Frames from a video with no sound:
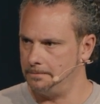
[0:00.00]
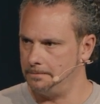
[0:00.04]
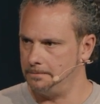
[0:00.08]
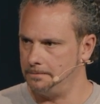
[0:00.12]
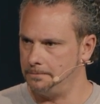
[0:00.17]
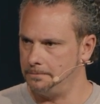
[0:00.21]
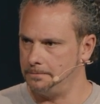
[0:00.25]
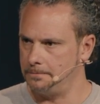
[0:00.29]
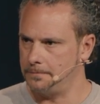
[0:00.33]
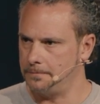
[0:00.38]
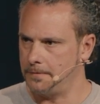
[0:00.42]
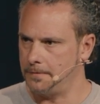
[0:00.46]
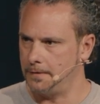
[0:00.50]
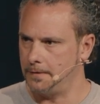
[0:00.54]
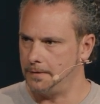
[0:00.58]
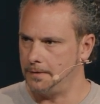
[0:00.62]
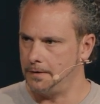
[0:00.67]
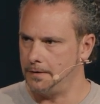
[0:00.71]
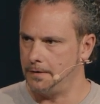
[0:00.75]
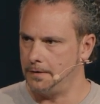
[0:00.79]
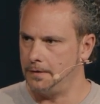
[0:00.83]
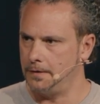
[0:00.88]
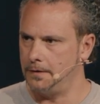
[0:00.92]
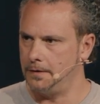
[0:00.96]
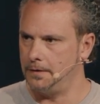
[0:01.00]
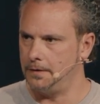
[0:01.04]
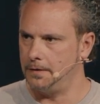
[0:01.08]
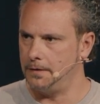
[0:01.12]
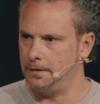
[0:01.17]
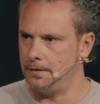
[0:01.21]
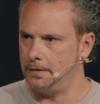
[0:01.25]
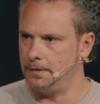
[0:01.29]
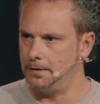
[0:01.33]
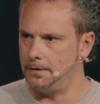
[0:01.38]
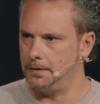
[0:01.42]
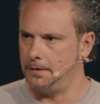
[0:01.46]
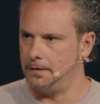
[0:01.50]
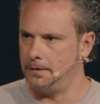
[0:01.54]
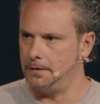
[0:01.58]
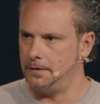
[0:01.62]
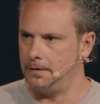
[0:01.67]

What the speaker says: (silence)